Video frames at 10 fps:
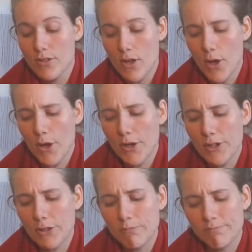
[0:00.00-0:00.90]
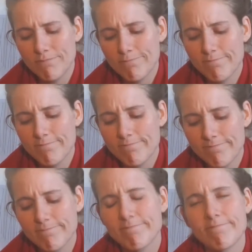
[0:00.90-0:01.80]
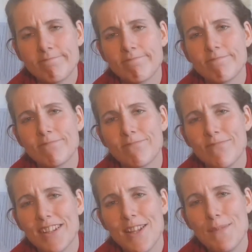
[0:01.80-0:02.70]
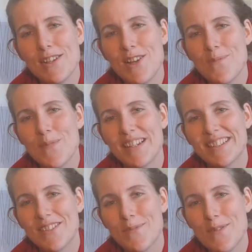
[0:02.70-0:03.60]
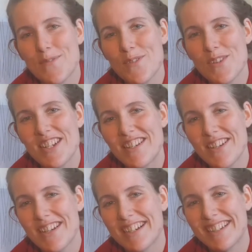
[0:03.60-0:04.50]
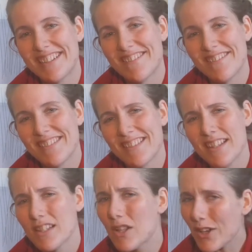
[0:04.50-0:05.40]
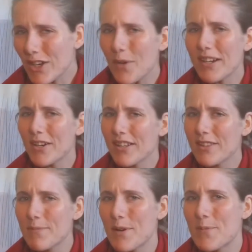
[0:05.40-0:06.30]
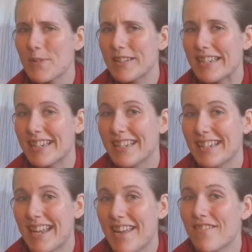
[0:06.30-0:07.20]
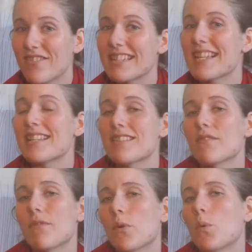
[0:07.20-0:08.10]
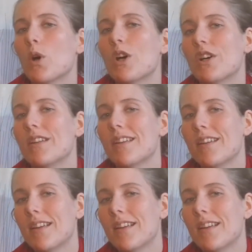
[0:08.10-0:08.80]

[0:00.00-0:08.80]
So, let me jump in a little bit for you. There's a lot going on at the moment in every sense of the word.